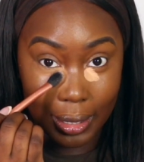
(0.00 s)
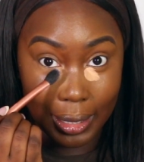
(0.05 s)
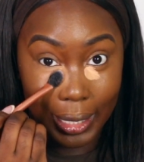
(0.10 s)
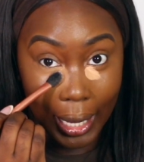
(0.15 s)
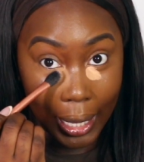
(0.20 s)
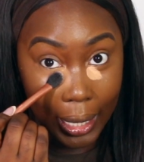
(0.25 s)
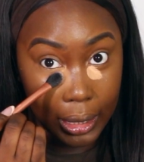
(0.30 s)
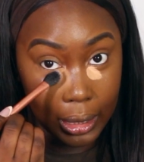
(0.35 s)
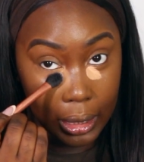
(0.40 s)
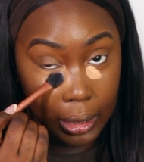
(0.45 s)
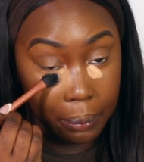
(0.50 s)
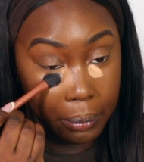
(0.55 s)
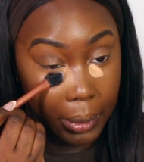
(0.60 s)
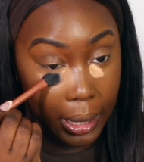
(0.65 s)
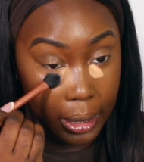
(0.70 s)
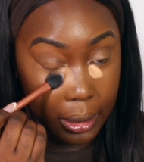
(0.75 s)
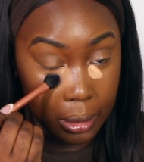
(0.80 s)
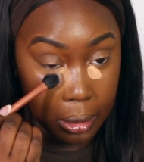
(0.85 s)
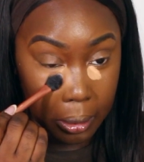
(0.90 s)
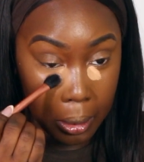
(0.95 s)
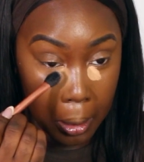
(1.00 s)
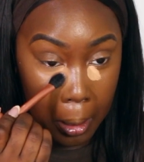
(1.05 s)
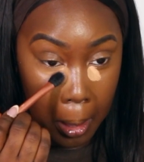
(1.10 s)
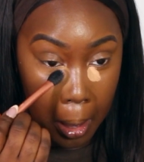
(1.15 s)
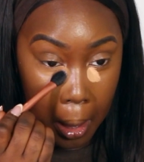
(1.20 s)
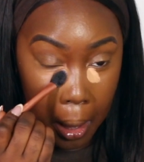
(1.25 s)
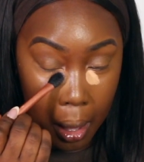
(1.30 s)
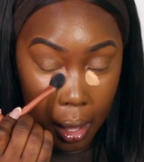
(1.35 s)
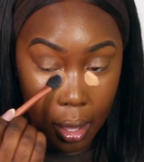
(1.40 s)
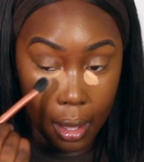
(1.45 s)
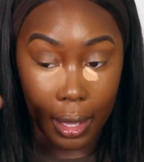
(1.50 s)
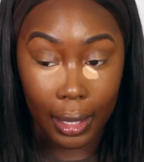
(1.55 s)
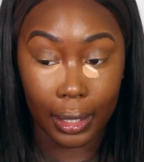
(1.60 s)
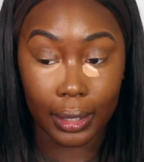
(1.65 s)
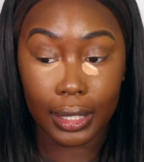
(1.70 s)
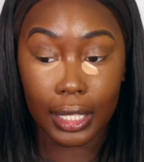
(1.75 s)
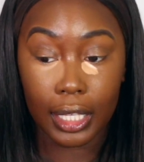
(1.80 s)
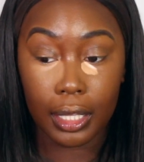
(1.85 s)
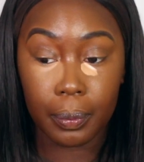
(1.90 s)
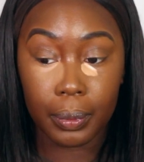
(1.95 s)
lightly patting,
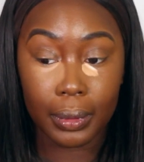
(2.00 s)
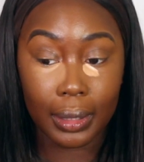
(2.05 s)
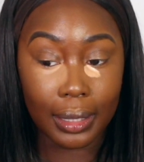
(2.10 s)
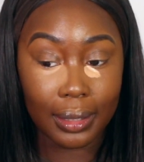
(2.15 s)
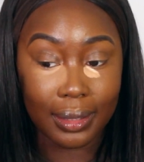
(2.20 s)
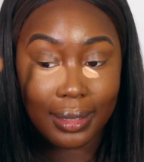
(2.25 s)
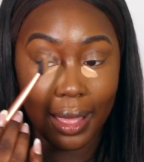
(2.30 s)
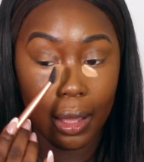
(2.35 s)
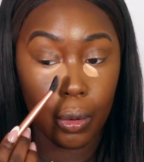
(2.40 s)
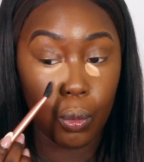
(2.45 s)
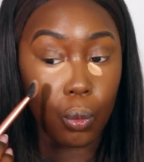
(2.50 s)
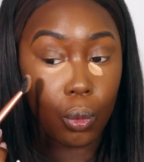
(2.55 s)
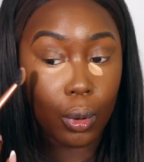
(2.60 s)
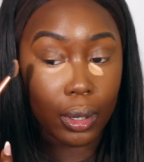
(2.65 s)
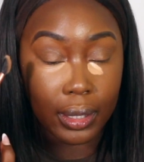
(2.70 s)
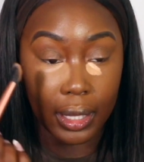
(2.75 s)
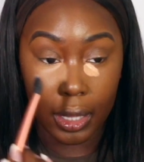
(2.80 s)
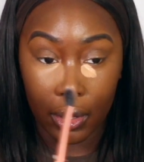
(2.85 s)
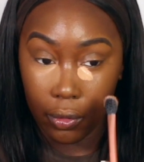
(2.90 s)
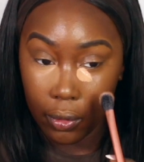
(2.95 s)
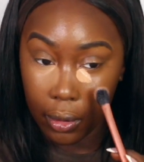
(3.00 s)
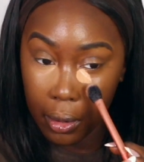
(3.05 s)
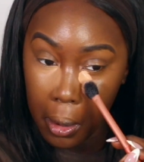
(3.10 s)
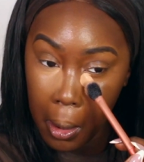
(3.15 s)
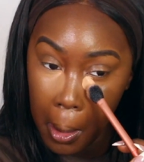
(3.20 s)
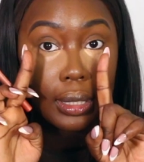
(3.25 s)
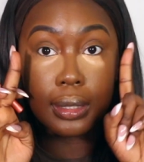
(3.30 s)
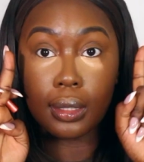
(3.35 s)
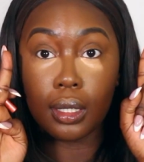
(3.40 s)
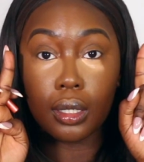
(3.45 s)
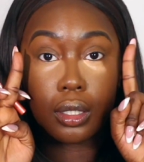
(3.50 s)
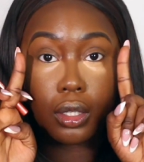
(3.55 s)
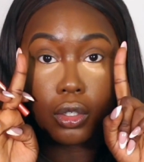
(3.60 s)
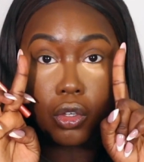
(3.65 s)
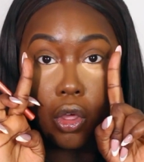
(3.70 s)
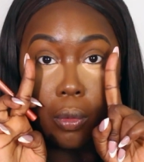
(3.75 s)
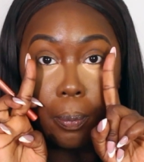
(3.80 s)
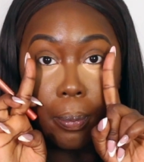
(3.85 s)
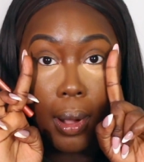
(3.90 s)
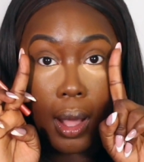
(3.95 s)
and keeping it in that one area. It's not going to
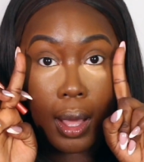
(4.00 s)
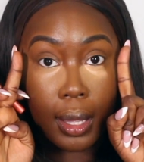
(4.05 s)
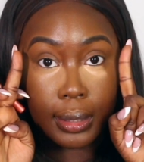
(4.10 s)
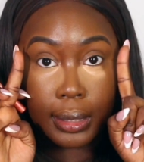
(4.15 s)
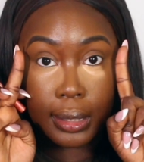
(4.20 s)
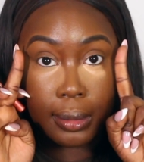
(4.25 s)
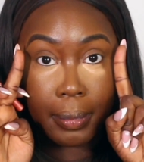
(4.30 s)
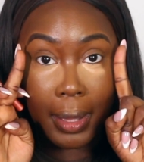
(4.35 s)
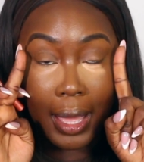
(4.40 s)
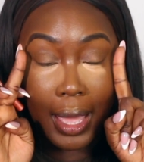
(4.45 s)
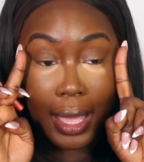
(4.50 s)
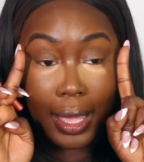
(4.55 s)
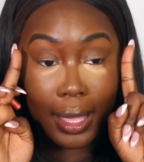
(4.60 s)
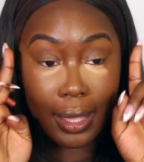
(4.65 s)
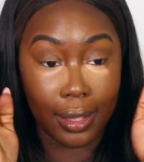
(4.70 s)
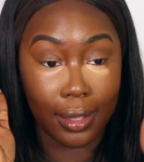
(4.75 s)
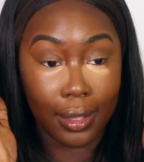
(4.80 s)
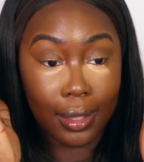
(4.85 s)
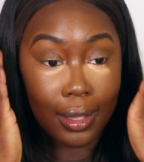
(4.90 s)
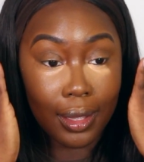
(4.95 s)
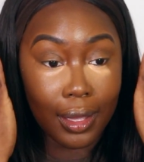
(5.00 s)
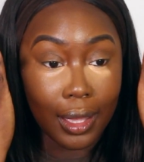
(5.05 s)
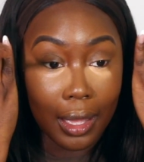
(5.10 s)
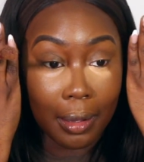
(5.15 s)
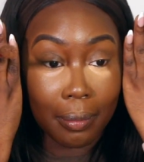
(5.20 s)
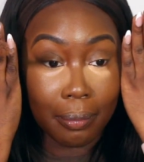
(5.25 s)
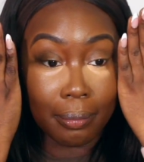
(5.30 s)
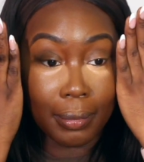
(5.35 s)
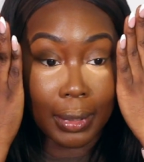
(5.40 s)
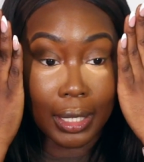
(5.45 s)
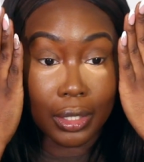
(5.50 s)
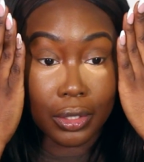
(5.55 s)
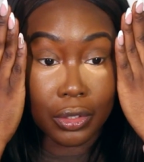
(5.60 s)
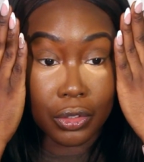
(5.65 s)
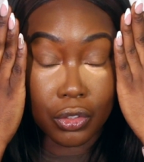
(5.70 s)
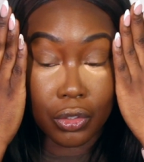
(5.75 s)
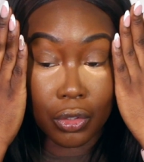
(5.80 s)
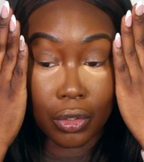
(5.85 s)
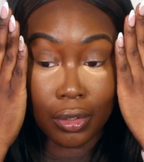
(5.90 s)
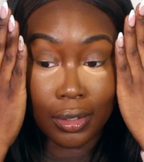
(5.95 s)
go past my eye. I'm making
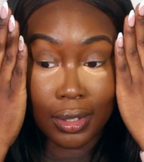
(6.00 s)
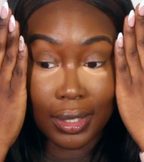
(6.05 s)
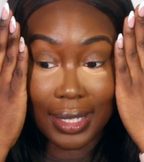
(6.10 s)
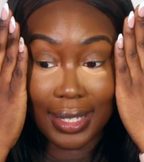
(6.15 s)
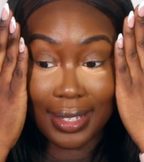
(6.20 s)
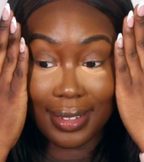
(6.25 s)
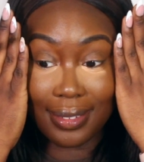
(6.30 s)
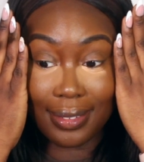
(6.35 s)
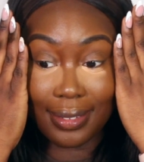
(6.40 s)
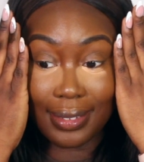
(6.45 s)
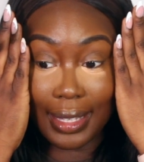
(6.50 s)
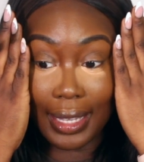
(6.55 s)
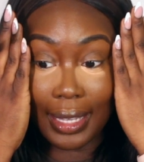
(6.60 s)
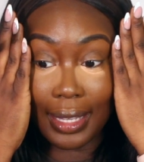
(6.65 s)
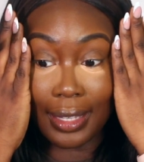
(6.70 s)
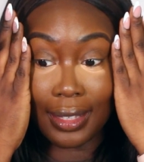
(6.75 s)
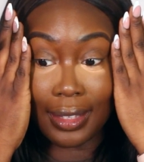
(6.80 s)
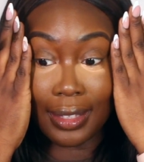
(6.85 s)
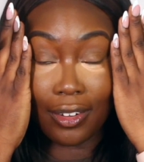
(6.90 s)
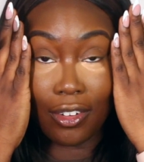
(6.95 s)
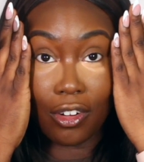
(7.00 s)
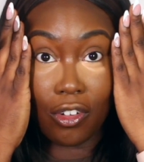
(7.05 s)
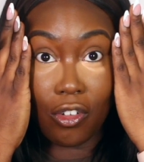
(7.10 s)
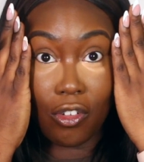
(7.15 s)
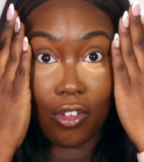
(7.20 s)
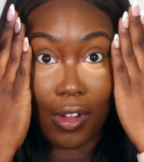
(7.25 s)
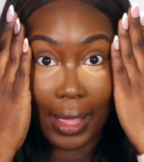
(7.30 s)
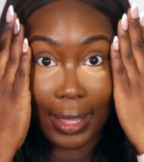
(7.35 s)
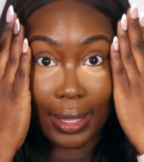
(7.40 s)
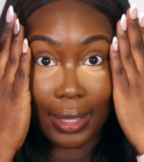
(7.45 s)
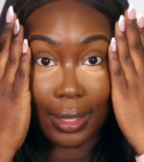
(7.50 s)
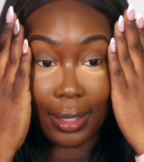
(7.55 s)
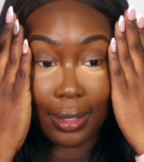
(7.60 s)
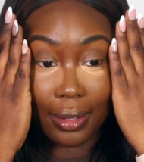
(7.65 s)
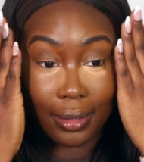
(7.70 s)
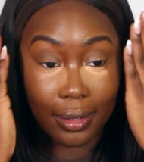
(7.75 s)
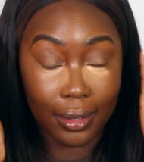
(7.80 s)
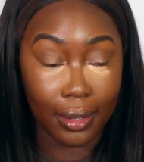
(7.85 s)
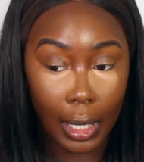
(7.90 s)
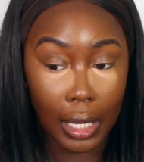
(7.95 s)
sure it's staying right
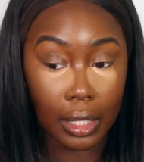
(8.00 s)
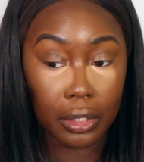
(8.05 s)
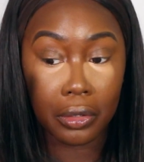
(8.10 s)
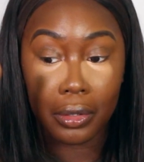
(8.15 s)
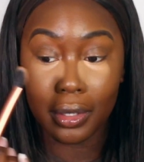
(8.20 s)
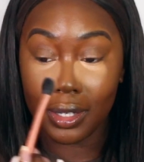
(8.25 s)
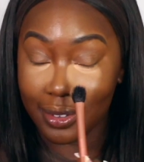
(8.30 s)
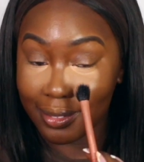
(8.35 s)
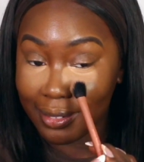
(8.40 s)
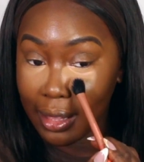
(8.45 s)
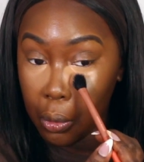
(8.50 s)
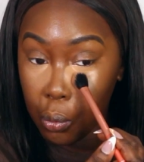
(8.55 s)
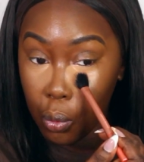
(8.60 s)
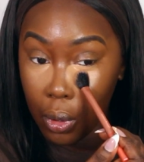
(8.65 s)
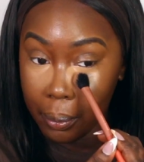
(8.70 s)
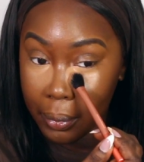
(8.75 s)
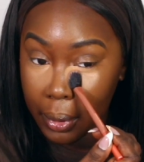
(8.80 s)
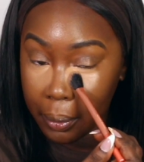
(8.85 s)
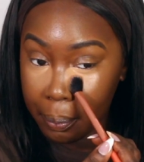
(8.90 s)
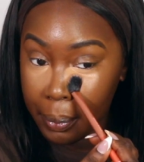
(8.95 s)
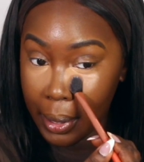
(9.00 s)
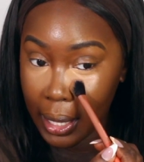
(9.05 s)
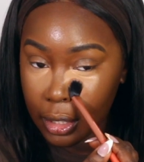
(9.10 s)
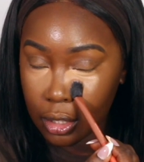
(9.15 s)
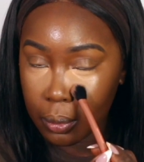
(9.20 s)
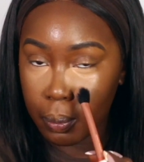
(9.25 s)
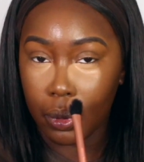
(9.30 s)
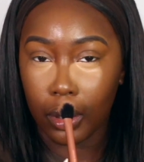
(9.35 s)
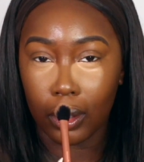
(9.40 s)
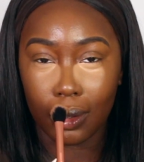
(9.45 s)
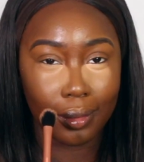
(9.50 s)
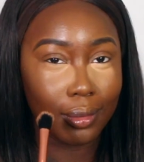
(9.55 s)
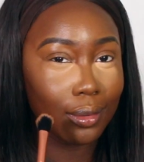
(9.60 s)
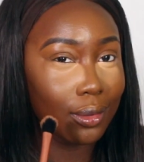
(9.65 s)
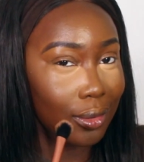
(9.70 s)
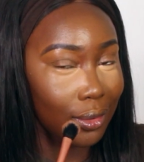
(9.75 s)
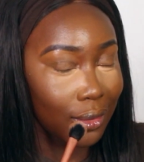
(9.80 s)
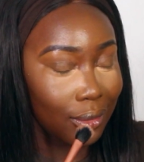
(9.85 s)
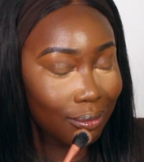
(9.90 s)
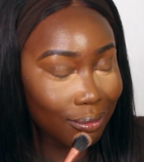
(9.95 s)
here. I know it looks like one big patch, but
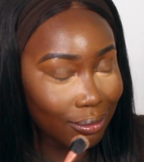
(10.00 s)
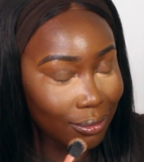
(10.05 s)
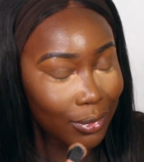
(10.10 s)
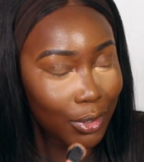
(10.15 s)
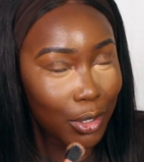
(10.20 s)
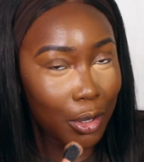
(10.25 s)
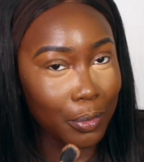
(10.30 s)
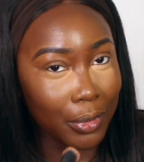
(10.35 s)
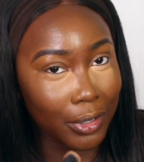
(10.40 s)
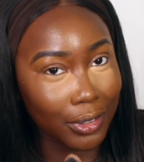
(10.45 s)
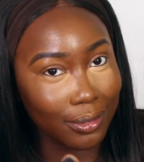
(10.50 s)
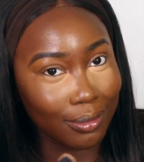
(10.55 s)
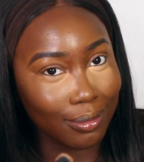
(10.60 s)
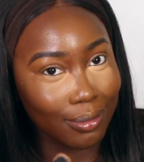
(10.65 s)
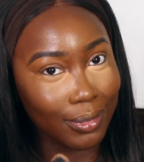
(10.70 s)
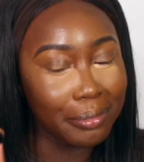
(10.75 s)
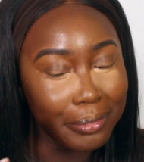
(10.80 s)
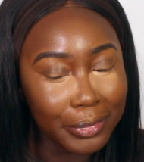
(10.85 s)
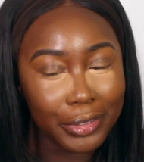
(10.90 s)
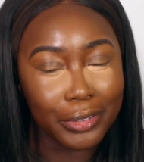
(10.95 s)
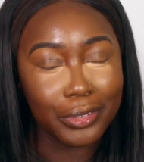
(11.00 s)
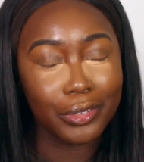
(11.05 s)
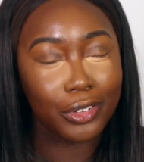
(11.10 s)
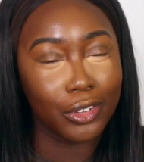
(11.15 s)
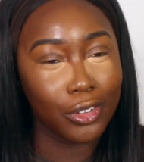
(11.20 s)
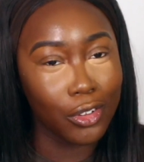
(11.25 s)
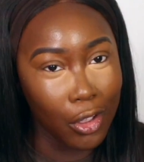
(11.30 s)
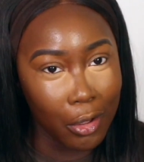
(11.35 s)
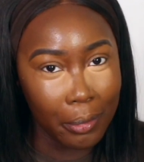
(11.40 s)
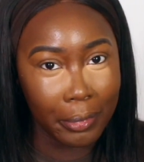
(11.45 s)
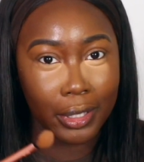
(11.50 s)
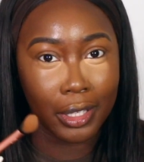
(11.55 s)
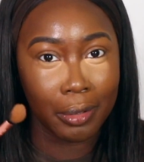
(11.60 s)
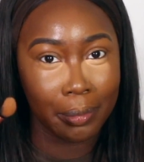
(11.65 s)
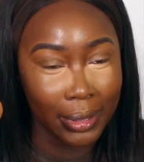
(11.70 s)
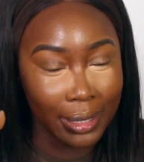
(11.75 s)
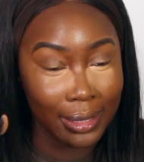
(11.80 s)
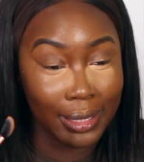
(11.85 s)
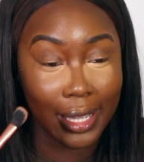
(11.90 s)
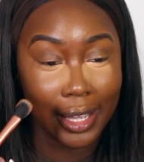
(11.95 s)
come on, you know I'm going to
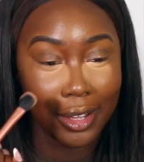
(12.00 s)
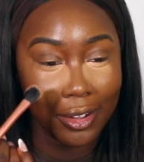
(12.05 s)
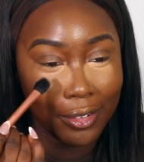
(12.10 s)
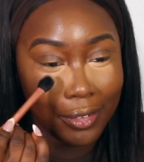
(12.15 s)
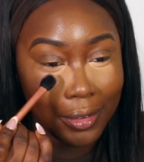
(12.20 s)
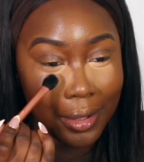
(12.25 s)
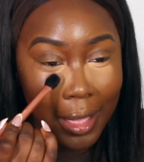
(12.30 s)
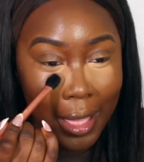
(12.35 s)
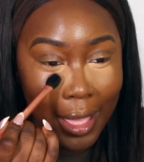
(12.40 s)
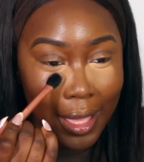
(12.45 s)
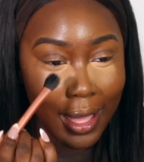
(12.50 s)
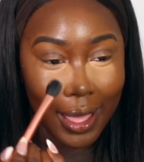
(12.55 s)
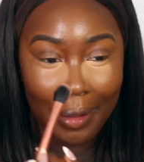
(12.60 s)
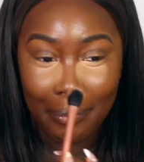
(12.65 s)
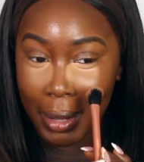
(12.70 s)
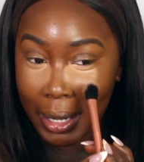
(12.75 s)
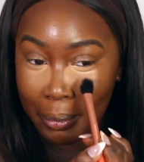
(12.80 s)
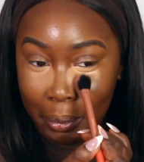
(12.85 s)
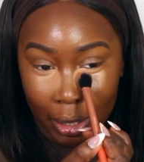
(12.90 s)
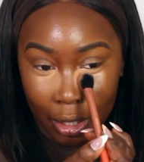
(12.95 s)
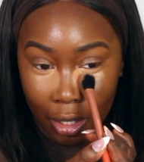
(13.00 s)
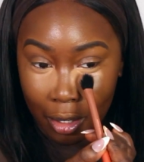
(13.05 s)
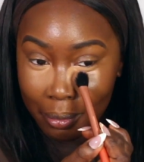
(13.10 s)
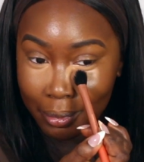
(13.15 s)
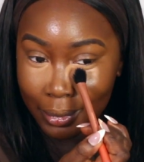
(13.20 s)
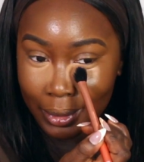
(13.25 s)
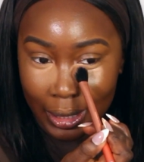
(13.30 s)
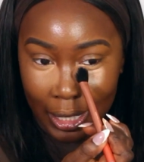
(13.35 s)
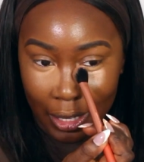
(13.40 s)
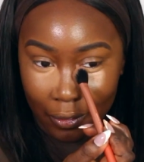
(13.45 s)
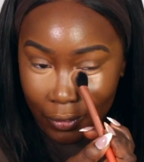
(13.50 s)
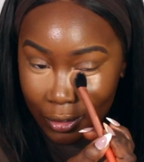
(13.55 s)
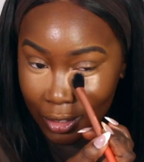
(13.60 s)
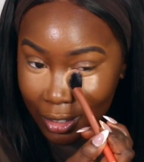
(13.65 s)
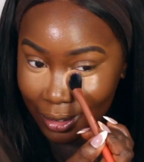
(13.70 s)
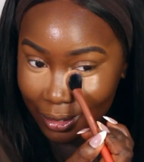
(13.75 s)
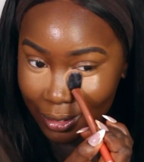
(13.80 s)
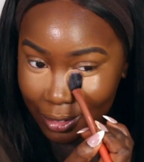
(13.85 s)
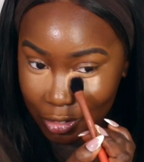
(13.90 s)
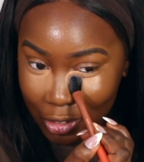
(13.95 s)
blend it out. My makeup never
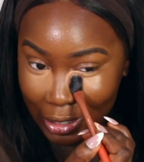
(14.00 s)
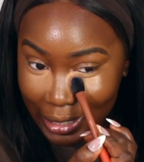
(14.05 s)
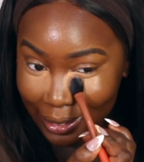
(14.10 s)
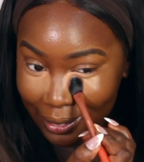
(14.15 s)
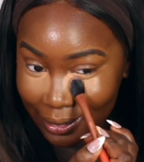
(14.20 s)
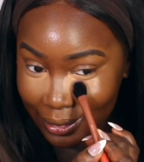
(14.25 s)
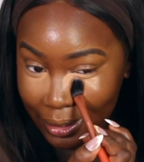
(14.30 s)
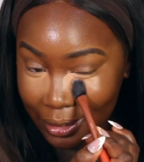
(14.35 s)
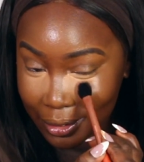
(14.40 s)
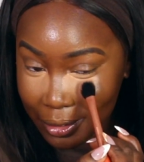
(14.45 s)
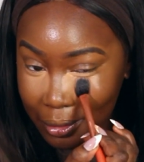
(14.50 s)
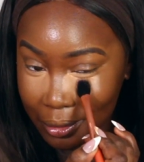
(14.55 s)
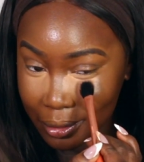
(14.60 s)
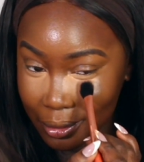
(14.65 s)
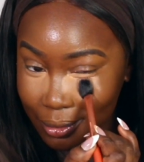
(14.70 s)
looks crazy.